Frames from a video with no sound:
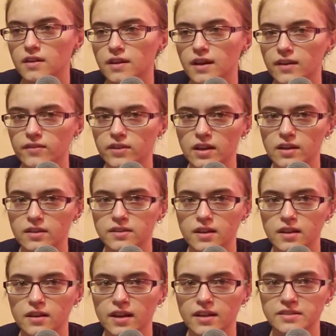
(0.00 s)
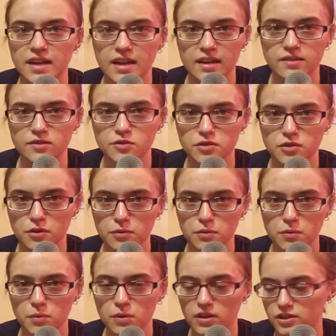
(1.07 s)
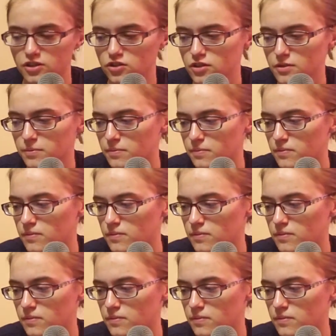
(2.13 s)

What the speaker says: having an antagonistic relationship.